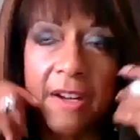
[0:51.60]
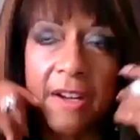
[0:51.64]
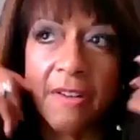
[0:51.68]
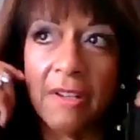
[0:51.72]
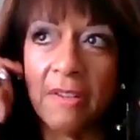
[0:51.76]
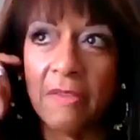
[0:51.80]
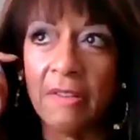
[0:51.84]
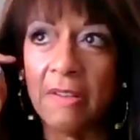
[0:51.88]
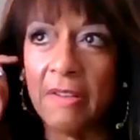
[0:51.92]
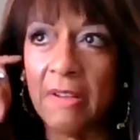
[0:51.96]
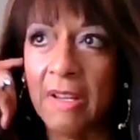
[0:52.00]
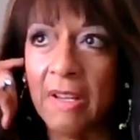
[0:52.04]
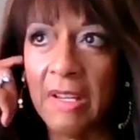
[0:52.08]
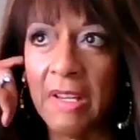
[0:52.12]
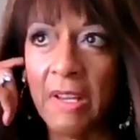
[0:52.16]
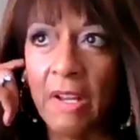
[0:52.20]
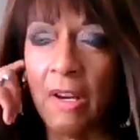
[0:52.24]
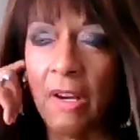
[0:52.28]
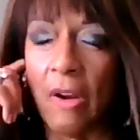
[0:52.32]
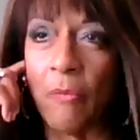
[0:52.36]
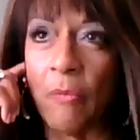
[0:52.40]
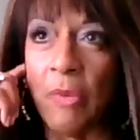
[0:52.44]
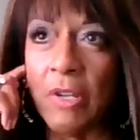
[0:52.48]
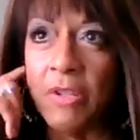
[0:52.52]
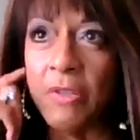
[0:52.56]
there,
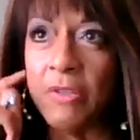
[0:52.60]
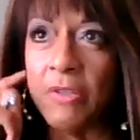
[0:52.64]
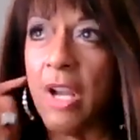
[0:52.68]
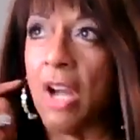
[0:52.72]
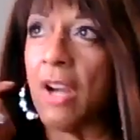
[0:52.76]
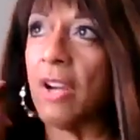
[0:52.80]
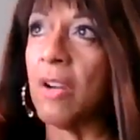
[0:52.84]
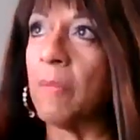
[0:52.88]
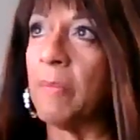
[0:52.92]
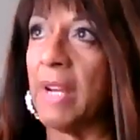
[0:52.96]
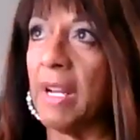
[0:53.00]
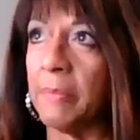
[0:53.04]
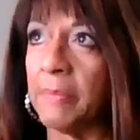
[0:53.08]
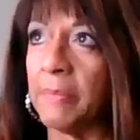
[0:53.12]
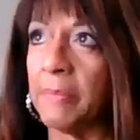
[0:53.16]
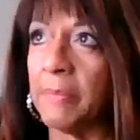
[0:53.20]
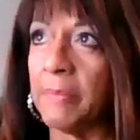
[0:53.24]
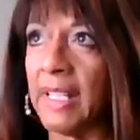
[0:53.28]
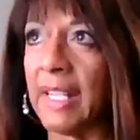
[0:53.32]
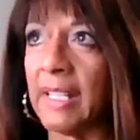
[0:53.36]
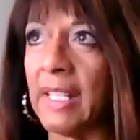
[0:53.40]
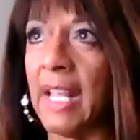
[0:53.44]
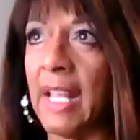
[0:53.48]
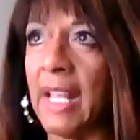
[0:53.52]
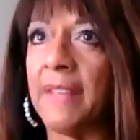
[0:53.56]
you know, when you talk about
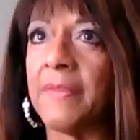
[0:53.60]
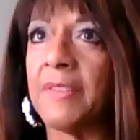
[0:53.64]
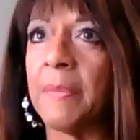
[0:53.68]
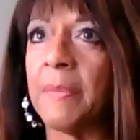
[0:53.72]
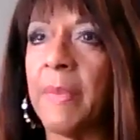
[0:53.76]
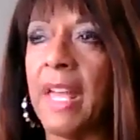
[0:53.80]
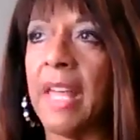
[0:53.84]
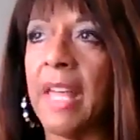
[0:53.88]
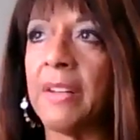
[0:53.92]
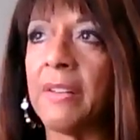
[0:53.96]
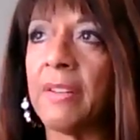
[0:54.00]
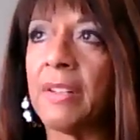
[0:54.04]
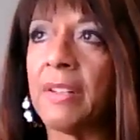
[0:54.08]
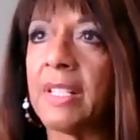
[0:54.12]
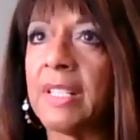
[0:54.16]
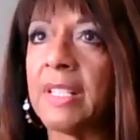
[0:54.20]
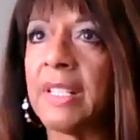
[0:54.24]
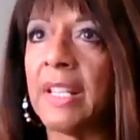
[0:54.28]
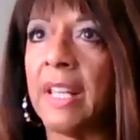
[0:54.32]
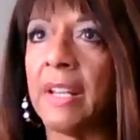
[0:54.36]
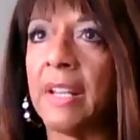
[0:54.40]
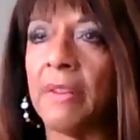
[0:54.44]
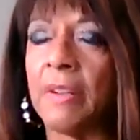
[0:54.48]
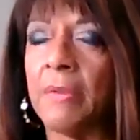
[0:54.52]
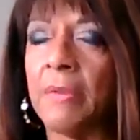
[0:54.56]
Black Lives Matter,
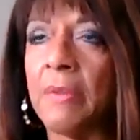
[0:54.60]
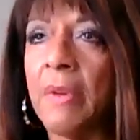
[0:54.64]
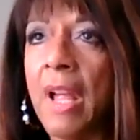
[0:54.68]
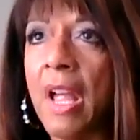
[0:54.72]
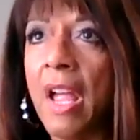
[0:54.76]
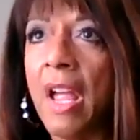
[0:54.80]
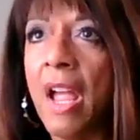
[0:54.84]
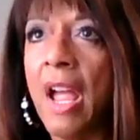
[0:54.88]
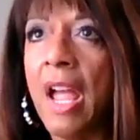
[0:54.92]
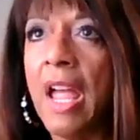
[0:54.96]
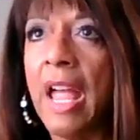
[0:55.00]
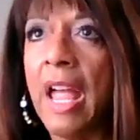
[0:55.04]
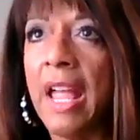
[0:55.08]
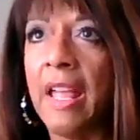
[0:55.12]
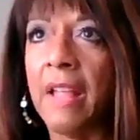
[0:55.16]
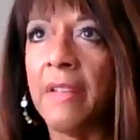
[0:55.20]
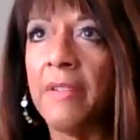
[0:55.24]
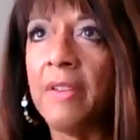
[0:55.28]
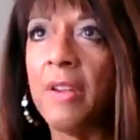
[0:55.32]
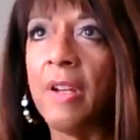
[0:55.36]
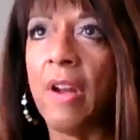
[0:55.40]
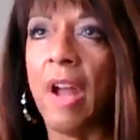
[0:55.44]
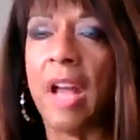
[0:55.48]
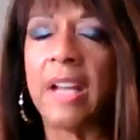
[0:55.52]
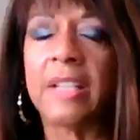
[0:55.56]
et cetera,
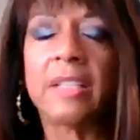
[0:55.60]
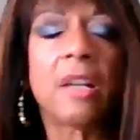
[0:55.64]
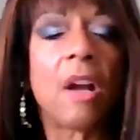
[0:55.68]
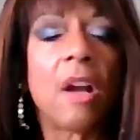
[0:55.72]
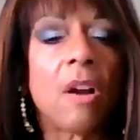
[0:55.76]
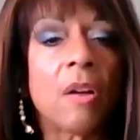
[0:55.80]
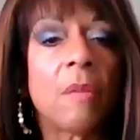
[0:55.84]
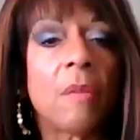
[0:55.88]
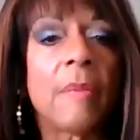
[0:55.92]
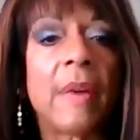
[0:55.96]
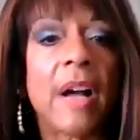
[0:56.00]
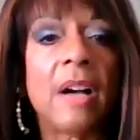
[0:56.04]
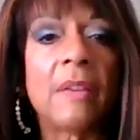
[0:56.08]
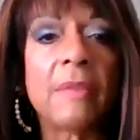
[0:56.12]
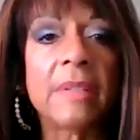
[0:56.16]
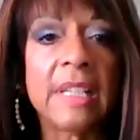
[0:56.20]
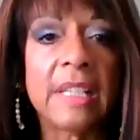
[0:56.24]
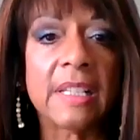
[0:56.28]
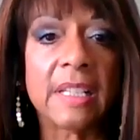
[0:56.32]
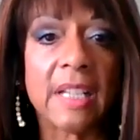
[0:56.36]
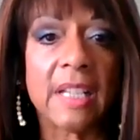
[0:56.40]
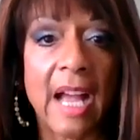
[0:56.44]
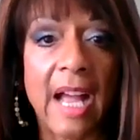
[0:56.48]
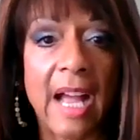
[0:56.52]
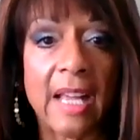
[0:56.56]
you know, I talk about
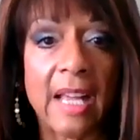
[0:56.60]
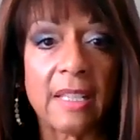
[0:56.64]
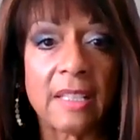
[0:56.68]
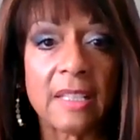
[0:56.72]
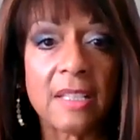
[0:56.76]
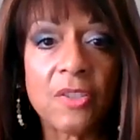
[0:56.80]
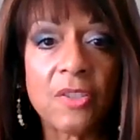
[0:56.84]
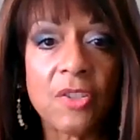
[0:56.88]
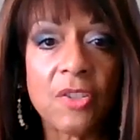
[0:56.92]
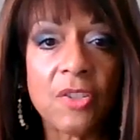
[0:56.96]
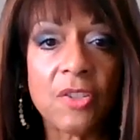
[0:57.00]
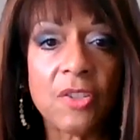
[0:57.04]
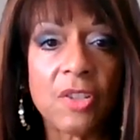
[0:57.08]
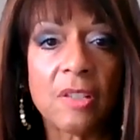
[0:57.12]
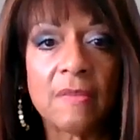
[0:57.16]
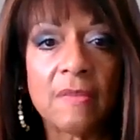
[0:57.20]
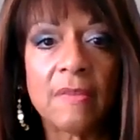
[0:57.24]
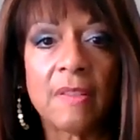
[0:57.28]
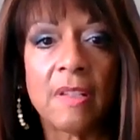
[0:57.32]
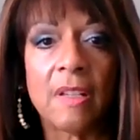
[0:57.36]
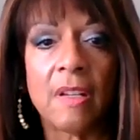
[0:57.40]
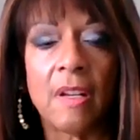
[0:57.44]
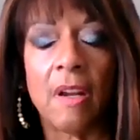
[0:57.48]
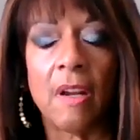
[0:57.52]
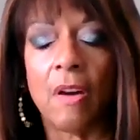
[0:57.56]
in college,
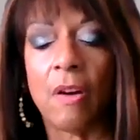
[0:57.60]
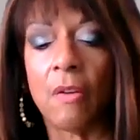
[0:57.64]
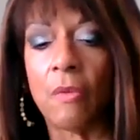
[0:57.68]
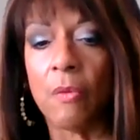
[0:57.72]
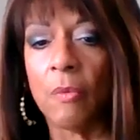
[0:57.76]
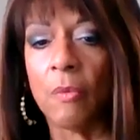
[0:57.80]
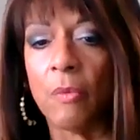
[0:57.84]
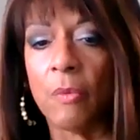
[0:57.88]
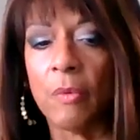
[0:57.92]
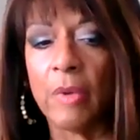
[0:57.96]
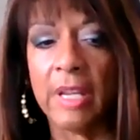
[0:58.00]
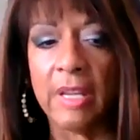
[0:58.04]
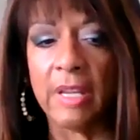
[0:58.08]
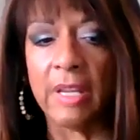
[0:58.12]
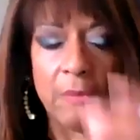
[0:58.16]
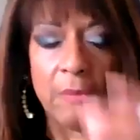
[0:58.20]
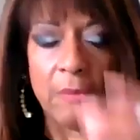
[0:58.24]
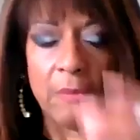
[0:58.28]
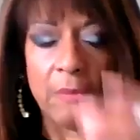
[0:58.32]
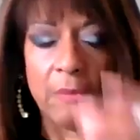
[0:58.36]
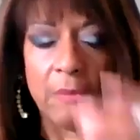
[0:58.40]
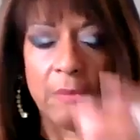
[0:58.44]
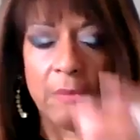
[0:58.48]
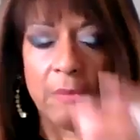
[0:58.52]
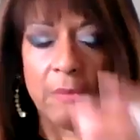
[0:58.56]
you know,
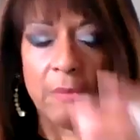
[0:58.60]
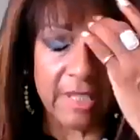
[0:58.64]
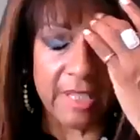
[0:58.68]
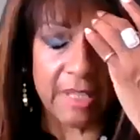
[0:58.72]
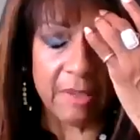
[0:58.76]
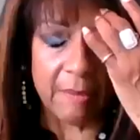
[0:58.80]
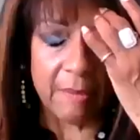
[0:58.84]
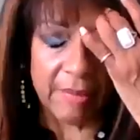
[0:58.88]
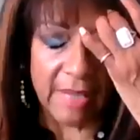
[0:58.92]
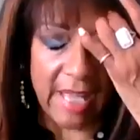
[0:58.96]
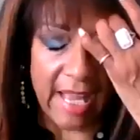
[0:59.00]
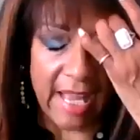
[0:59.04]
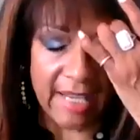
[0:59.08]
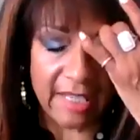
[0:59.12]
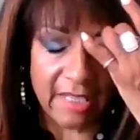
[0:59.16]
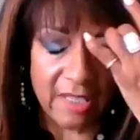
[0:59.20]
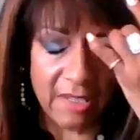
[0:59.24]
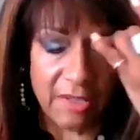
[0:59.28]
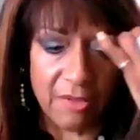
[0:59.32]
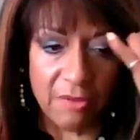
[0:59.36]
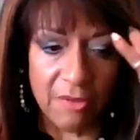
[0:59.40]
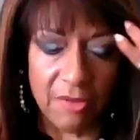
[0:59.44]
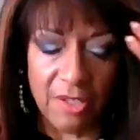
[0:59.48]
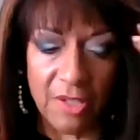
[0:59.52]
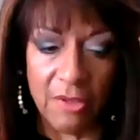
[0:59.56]
I was in the Black
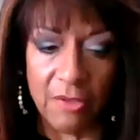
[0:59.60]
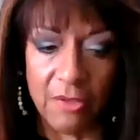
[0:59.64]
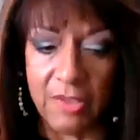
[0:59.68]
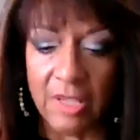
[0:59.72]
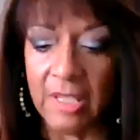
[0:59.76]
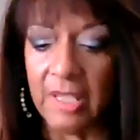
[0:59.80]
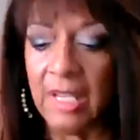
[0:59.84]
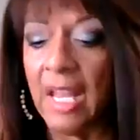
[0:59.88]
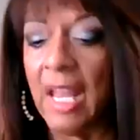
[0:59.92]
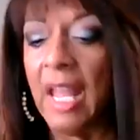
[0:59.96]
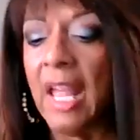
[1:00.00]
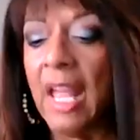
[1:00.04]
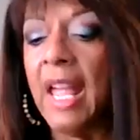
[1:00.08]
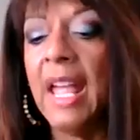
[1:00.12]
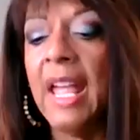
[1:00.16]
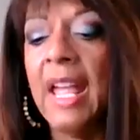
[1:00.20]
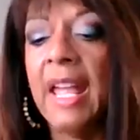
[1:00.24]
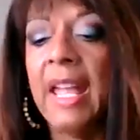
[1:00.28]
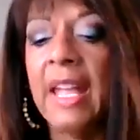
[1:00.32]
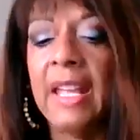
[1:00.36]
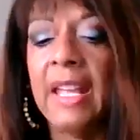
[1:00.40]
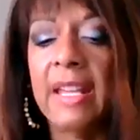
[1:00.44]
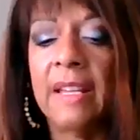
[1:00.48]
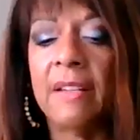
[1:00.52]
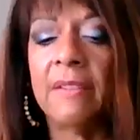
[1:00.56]
Student Union,
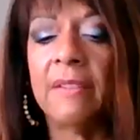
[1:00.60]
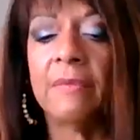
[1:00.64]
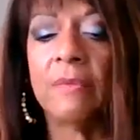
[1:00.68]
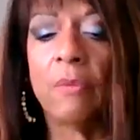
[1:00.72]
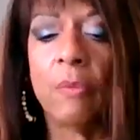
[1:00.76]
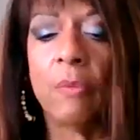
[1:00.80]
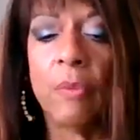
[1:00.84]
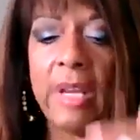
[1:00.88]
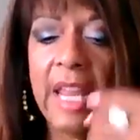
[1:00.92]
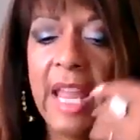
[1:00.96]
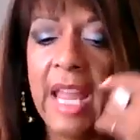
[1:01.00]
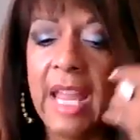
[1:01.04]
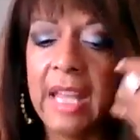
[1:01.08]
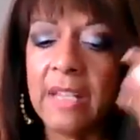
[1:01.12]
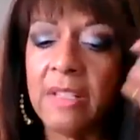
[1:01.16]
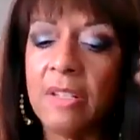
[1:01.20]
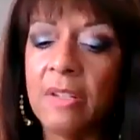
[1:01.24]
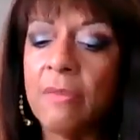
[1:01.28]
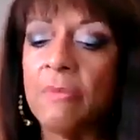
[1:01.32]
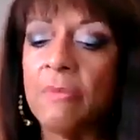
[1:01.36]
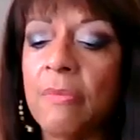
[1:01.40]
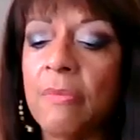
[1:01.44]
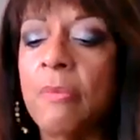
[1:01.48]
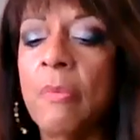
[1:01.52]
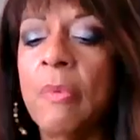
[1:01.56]
and we
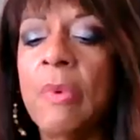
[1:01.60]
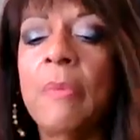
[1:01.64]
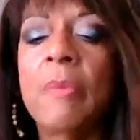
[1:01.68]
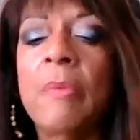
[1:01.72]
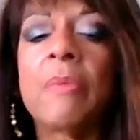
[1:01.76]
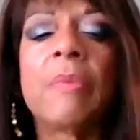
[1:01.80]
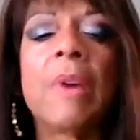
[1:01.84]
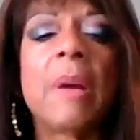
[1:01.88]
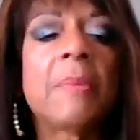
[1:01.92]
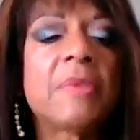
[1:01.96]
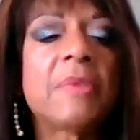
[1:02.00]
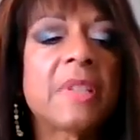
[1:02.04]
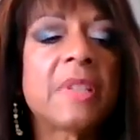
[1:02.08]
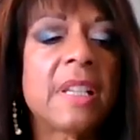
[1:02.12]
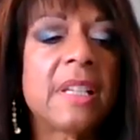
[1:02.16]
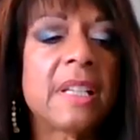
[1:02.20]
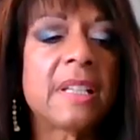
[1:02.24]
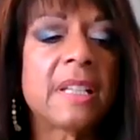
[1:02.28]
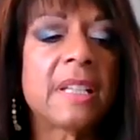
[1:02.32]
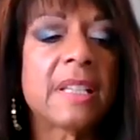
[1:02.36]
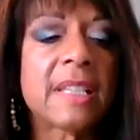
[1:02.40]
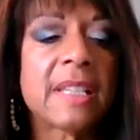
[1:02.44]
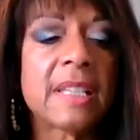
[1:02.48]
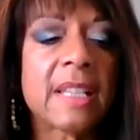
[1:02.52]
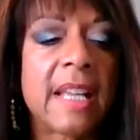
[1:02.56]
were
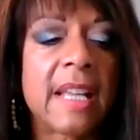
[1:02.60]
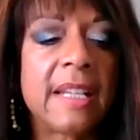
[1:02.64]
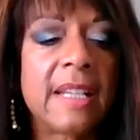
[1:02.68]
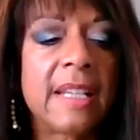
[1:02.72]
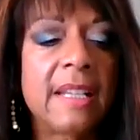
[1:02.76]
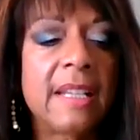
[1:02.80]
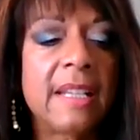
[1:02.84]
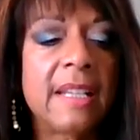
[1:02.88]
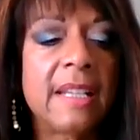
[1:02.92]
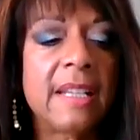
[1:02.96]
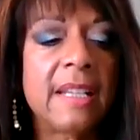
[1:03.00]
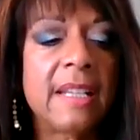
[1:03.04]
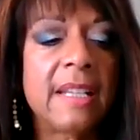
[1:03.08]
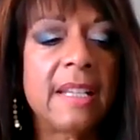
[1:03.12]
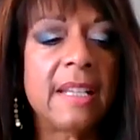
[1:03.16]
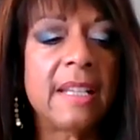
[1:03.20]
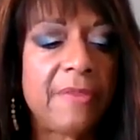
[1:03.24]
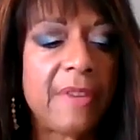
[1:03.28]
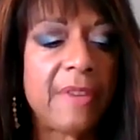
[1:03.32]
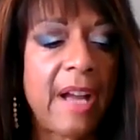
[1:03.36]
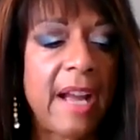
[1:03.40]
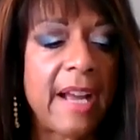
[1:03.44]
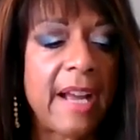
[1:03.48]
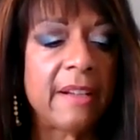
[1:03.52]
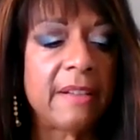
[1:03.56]
representing this lady they
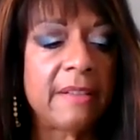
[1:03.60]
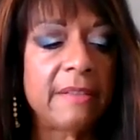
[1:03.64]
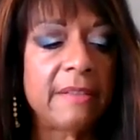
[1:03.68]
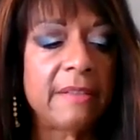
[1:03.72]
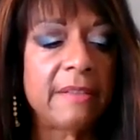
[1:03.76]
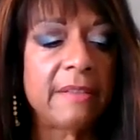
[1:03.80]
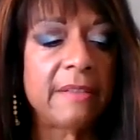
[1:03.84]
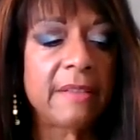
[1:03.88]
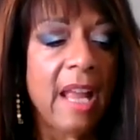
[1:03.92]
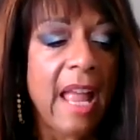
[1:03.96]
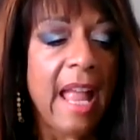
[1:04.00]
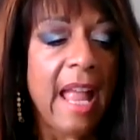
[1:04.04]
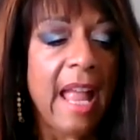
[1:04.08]
had fired,